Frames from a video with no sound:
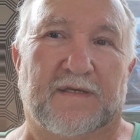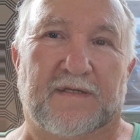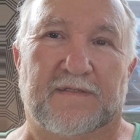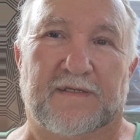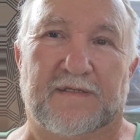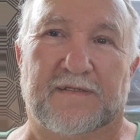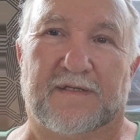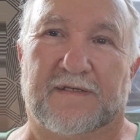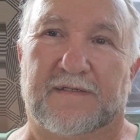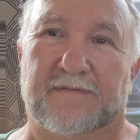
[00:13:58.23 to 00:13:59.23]
And then
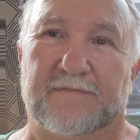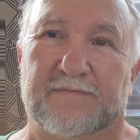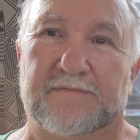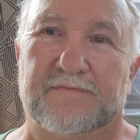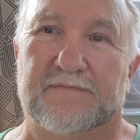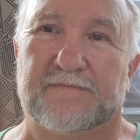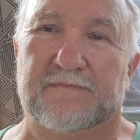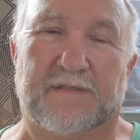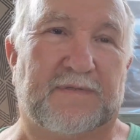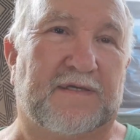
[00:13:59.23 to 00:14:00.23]

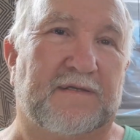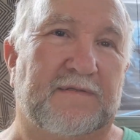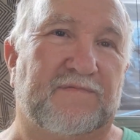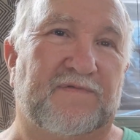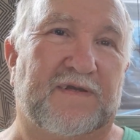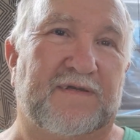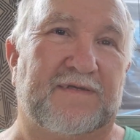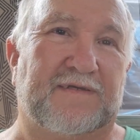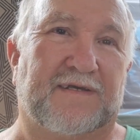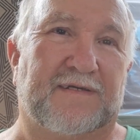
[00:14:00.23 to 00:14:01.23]
maybe get on the ferry,
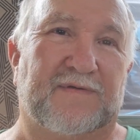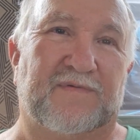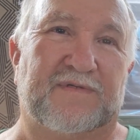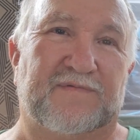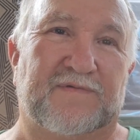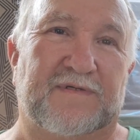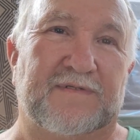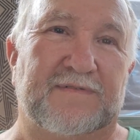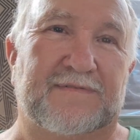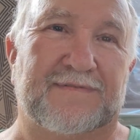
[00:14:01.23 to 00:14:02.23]
go over to
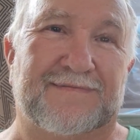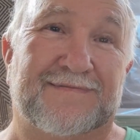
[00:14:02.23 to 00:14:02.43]
France, and